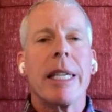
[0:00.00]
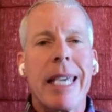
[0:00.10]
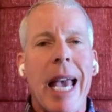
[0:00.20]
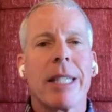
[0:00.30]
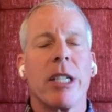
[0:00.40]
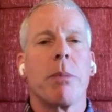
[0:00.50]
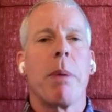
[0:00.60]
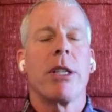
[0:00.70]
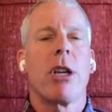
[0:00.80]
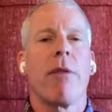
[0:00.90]
Yes, it's
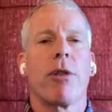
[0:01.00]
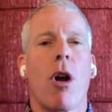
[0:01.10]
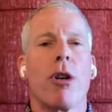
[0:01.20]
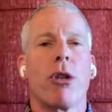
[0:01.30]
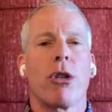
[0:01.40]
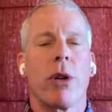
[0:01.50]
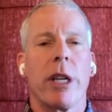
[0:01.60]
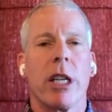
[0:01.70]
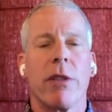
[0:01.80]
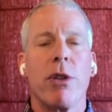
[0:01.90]
been tough for our
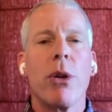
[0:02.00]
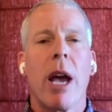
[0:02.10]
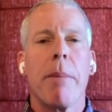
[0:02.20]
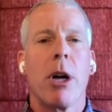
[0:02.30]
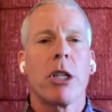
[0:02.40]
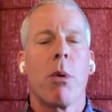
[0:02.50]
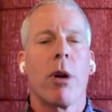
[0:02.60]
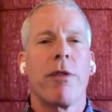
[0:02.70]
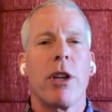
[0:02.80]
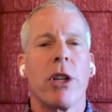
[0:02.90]
industry because if you get much
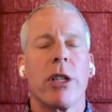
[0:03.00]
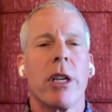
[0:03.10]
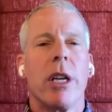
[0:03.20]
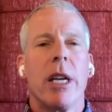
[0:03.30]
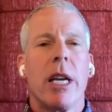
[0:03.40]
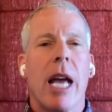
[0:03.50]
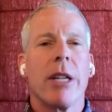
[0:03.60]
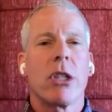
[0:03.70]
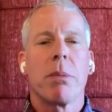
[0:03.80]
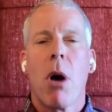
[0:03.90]
more efficient
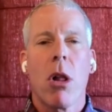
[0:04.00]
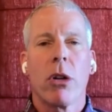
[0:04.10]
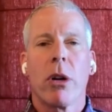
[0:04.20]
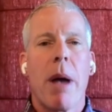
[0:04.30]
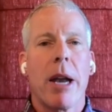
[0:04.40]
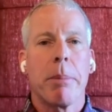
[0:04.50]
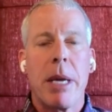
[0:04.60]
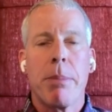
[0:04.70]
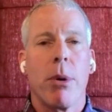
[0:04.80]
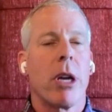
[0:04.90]
and smaller amount of
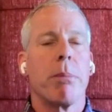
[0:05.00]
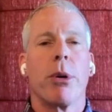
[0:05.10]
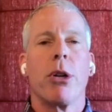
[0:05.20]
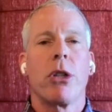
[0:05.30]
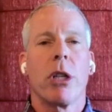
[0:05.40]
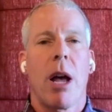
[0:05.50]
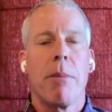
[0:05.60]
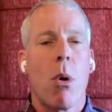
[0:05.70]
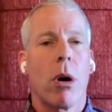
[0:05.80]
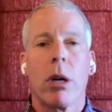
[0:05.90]
people can produce a
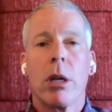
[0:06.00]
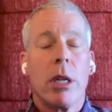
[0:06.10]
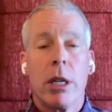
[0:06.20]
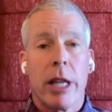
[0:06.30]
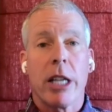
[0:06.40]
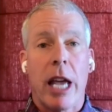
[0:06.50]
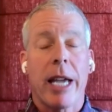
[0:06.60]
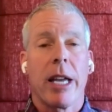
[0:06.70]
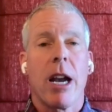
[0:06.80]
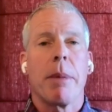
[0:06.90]
lot more, that's
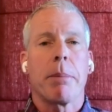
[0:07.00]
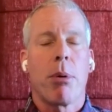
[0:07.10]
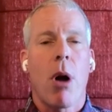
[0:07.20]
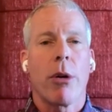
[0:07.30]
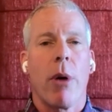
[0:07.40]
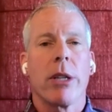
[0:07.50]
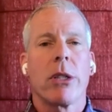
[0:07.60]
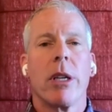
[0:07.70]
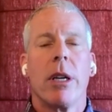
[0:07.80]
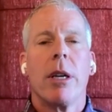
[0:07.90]
economic
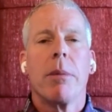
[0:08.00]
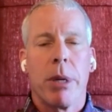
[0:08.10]
progress.